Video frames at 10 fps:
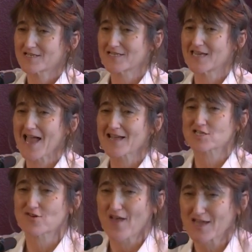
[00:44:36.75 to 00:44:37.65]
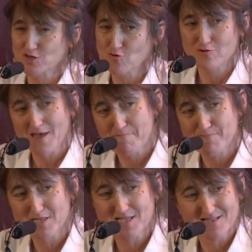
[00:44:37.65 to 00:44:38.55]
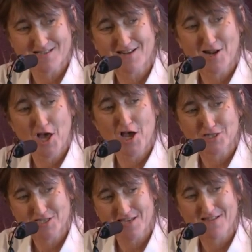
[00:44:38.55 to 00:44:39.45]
deactivate all their buzzes and alerts